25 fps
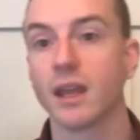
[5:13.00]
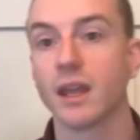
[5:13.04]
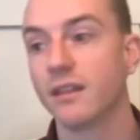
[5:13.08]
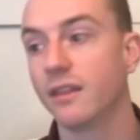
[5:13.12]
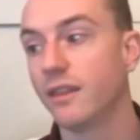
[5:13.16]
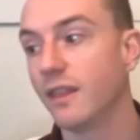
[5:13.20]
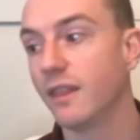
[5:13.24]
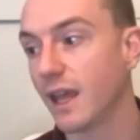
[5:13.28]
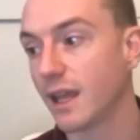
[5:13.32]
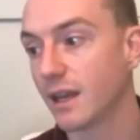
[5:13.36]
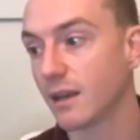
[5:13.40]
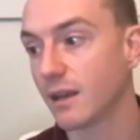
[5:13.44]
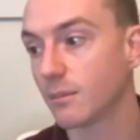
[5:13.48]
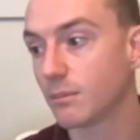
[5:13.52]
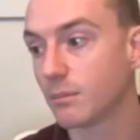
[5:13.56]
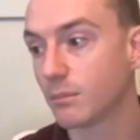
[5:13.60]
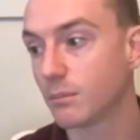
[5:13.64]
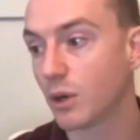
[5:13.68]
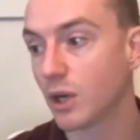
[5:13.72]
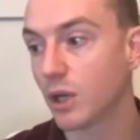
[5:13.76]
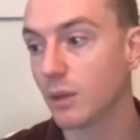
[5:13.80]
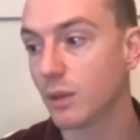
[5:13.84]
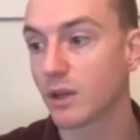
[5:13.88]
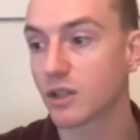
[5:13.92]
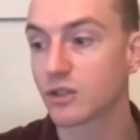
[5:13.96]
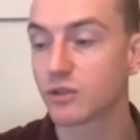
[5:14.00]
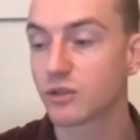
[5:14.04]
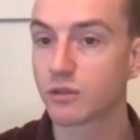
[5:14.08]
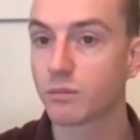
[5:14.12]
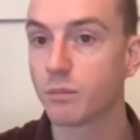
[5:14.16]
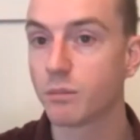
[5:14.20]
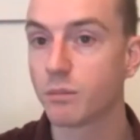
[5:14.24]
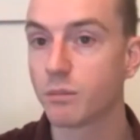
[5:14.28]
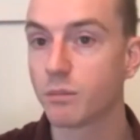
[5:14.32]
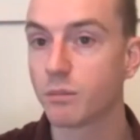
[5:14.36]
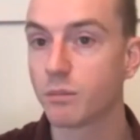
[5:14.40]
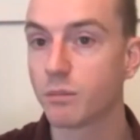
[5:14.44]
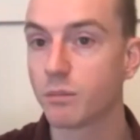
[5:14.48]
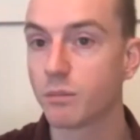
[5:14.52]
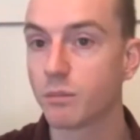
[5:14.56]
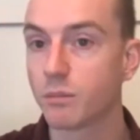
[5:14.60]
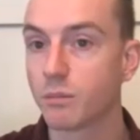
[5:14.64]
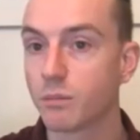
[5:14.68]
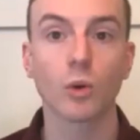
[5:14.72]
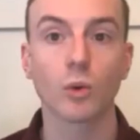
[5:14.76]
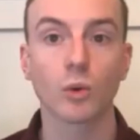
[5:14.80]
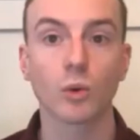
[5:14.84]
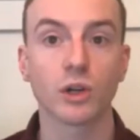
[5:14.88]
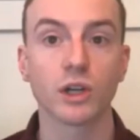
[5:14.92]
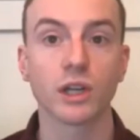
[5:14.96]
that pretty much was
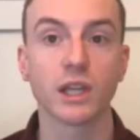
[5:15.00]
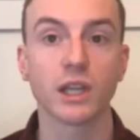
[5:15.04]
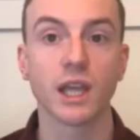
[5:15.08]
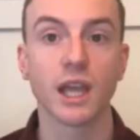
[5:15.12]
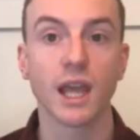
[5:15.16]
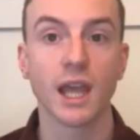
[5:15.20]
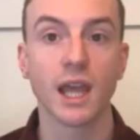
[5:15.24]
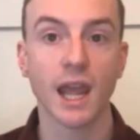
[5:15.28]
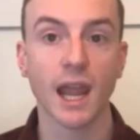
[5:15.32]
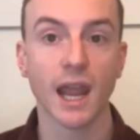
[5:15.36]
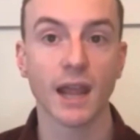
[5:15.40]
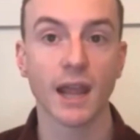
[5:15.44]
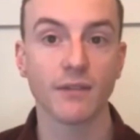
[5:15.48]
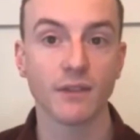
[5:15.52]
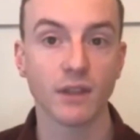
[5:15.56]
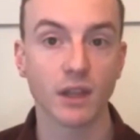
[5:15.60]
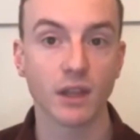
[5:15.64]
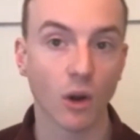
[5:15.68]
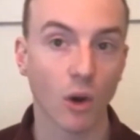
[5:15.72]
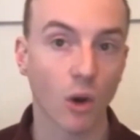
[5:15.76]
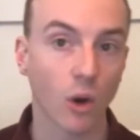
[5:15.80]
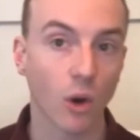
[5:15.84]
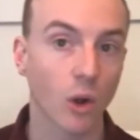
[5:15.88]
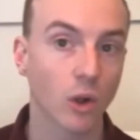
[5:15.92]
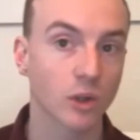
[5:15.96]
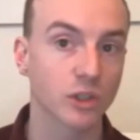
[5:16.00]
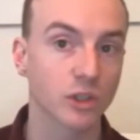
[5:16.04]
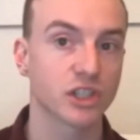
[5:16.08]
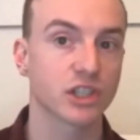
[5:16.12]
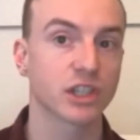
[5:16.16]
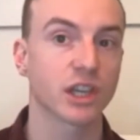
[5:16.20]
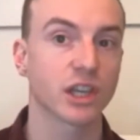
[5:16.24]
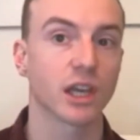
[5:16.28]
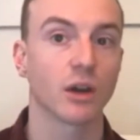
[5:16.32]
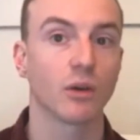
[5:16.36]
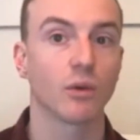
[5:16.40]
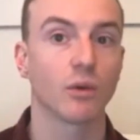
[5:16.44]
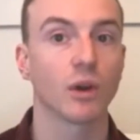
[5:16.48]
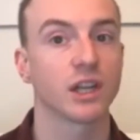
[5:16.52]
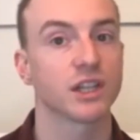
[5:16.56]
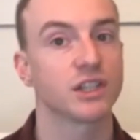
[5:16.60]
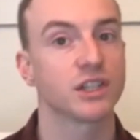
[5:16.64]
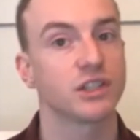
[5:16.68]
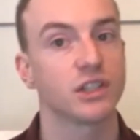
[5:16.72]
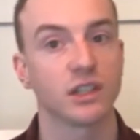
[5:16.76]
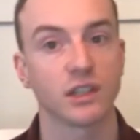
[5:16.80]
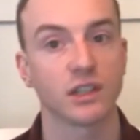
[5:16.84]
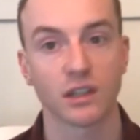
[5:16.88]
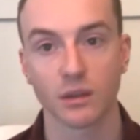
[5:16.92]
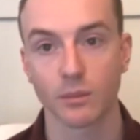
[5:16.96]
pushed forward and then all just kind of
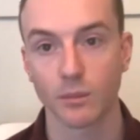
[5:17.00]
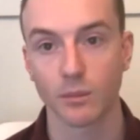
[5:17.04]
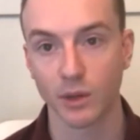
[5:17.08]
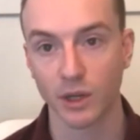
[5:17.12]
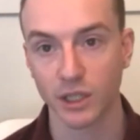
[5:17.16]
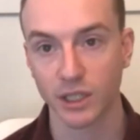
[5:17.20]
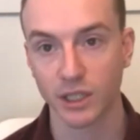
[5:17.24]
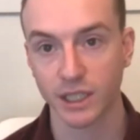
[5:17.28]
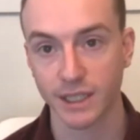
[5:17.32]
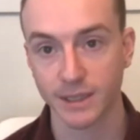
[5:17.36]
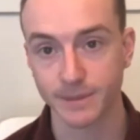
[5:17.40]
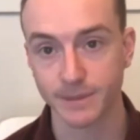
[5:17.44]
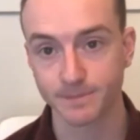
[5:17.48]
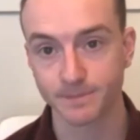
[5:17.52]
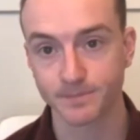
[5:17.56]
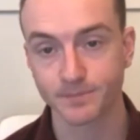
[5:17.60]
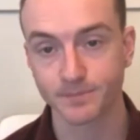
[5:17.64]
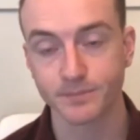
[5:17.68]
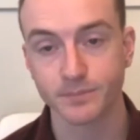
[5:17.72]
rushed into the market.